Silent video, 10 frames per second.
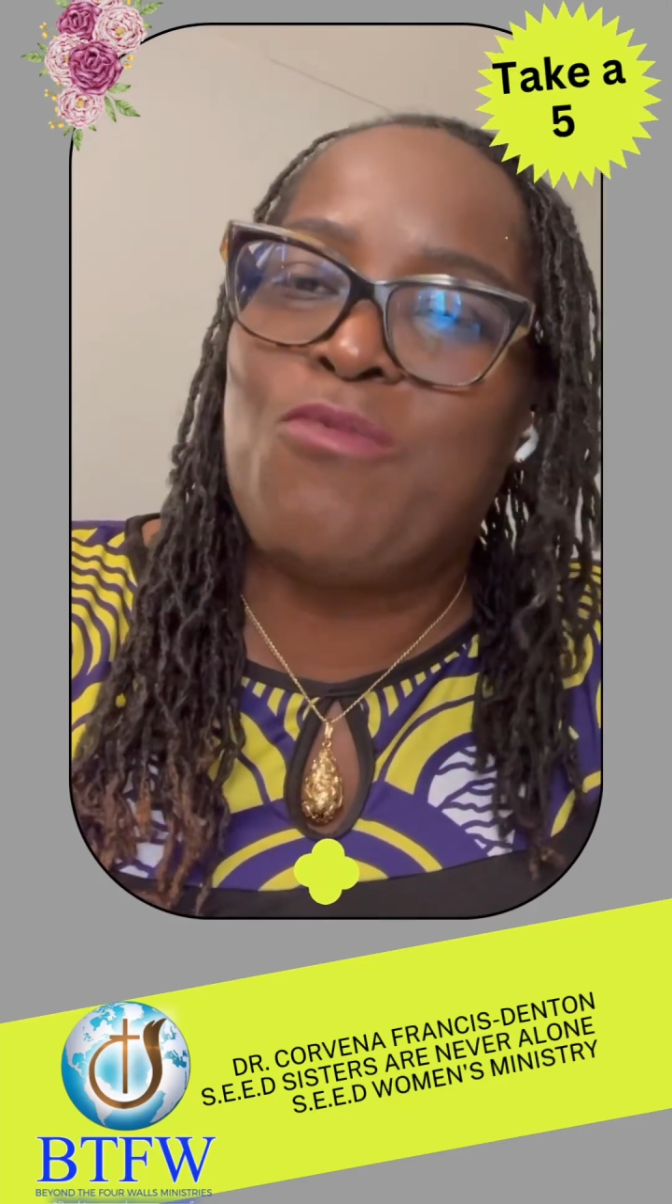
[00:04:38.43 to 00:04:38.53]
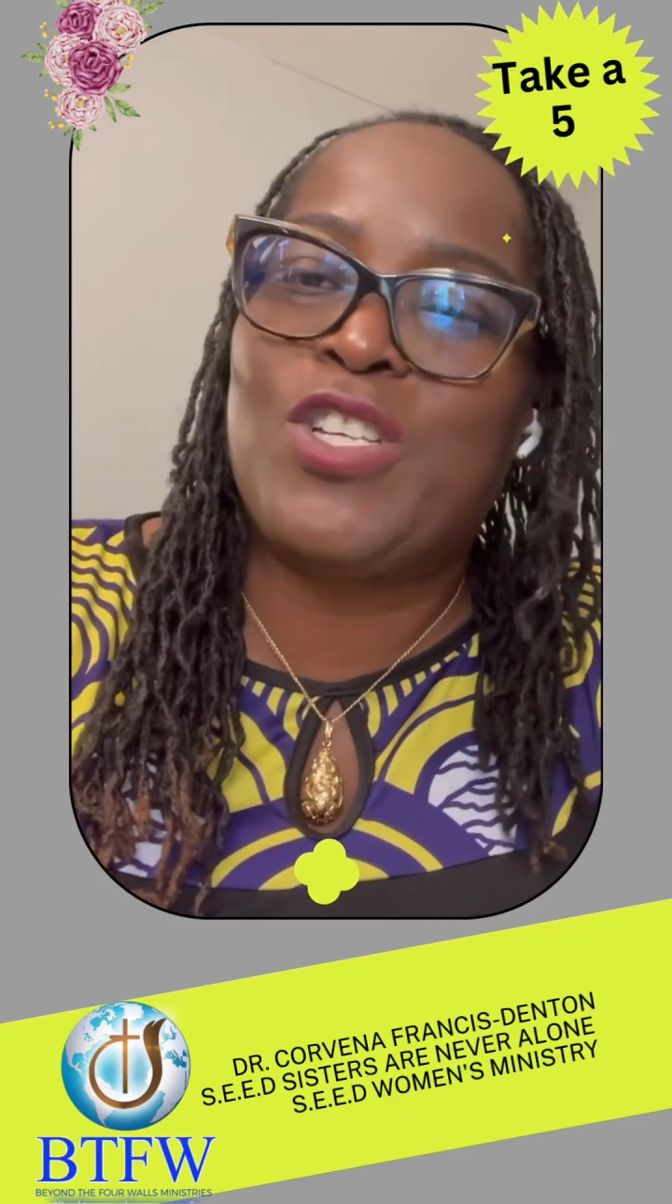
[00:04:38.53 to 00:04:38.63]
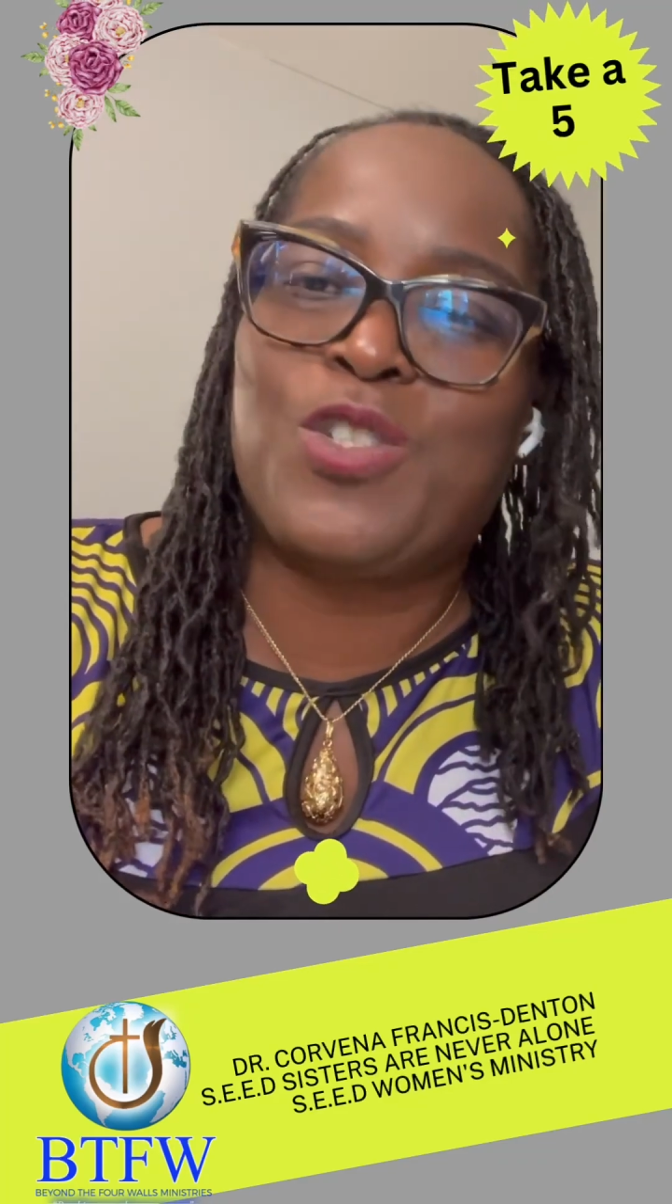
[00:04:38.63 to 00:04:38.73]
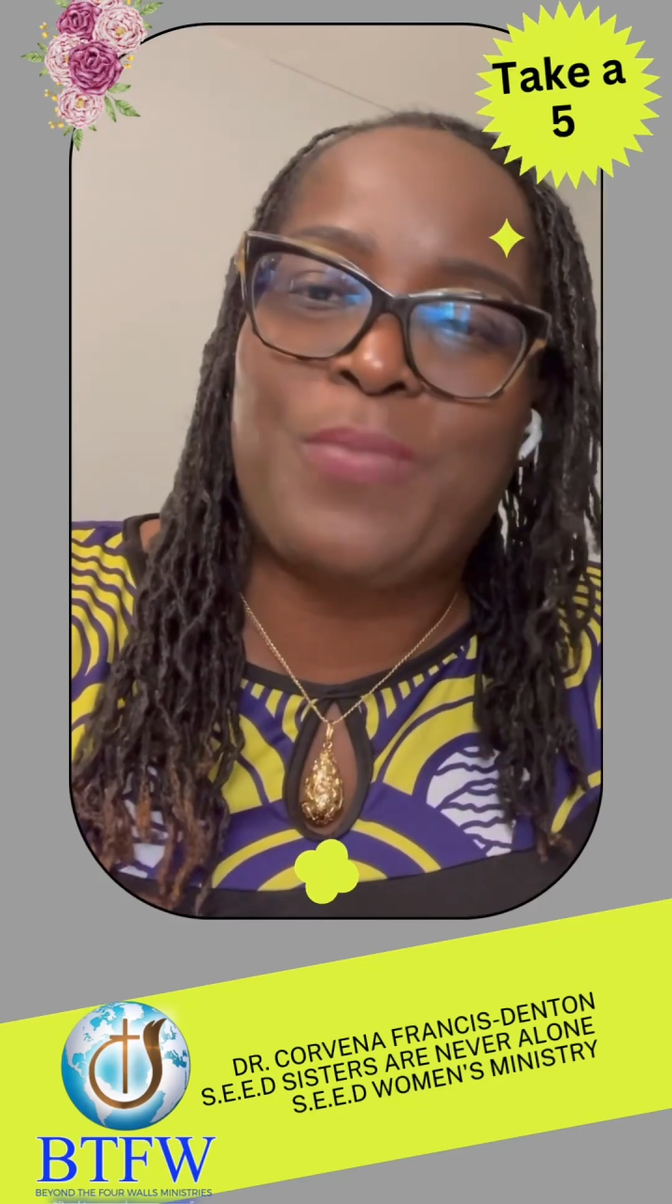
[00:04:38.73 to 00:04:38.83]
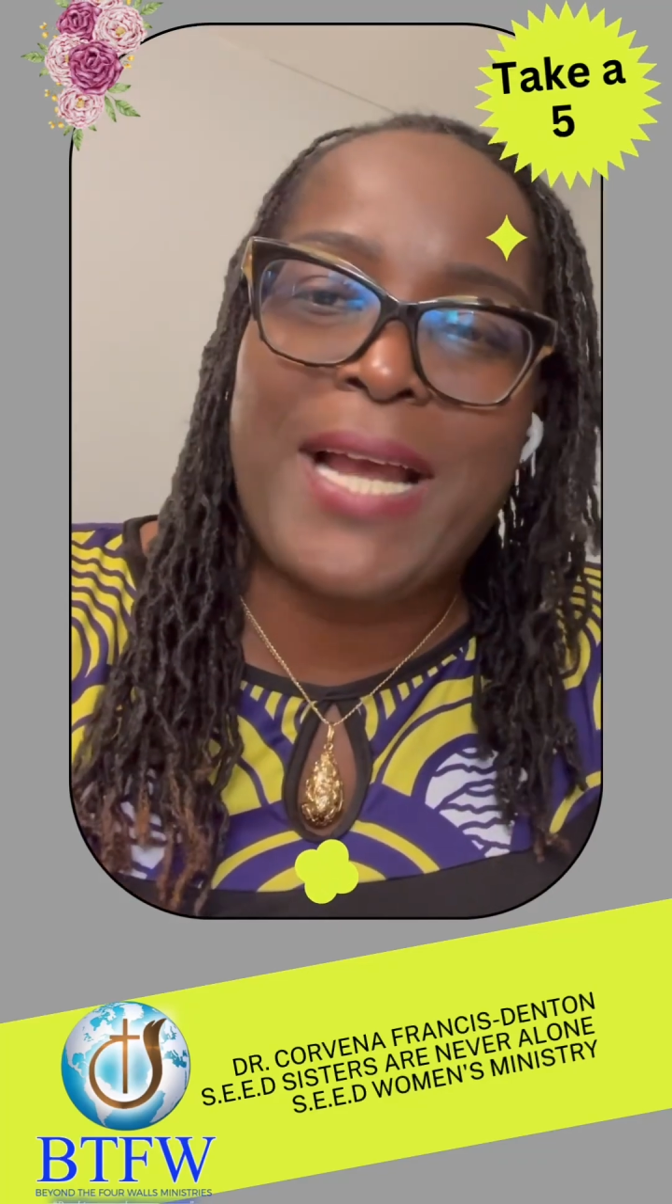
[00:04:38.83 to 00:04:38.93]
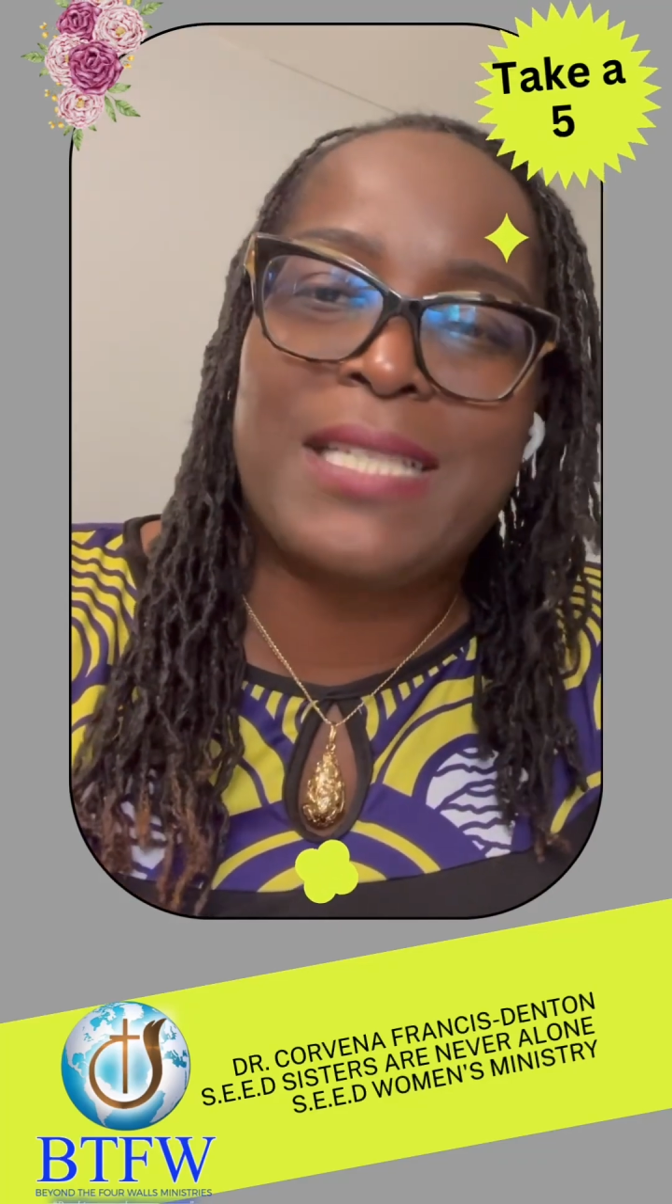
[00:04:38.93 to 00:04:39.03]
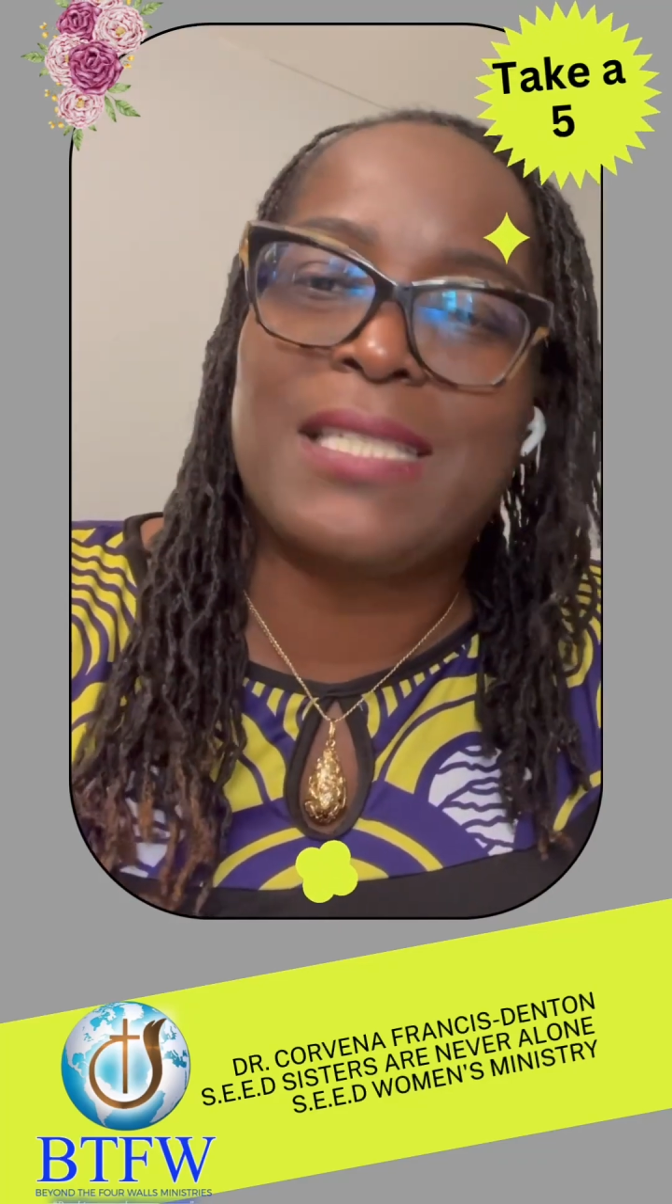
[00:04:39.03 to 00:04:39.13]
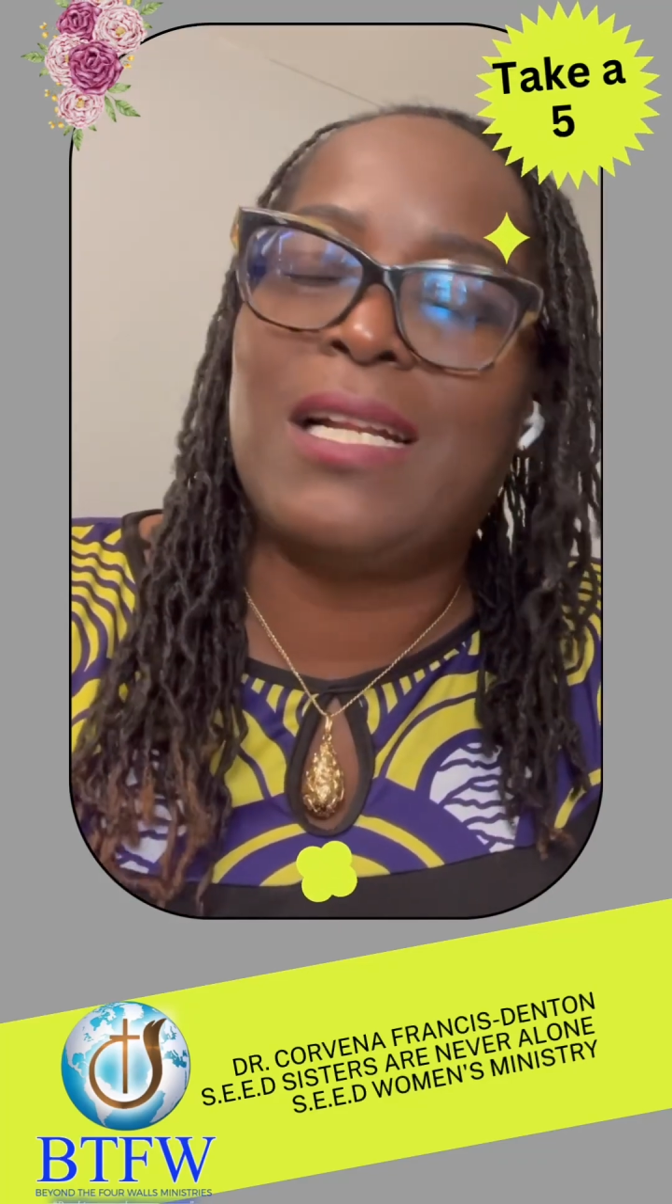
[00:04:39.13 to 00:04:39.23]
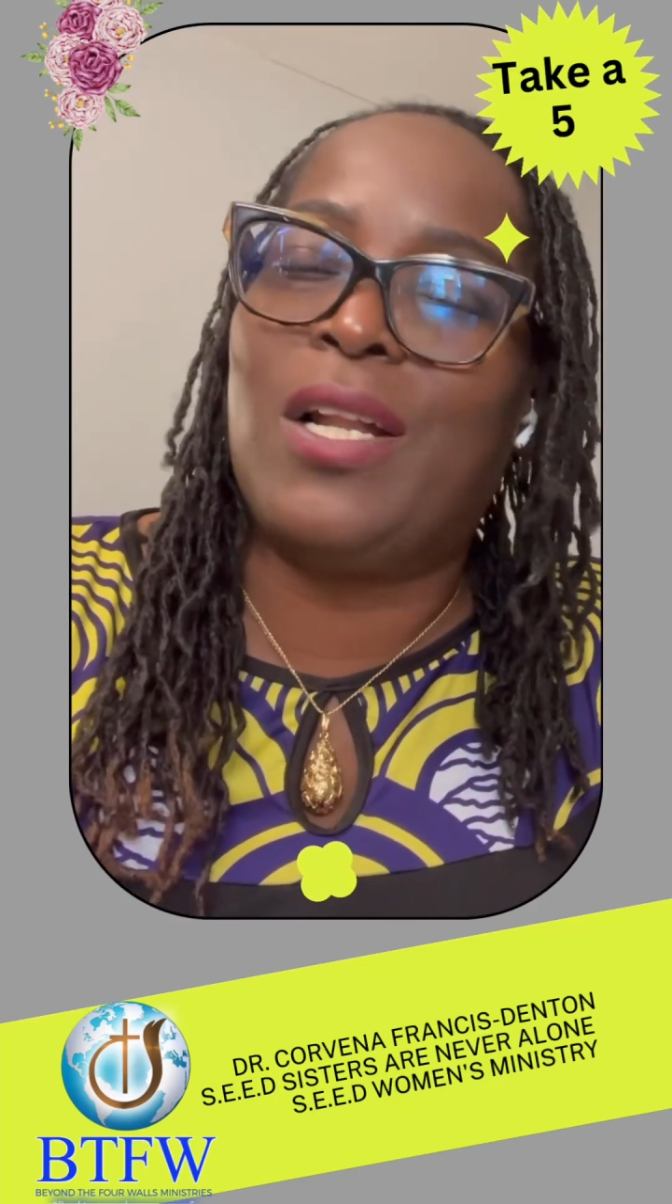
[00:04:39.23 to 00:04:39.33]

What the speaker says: respect,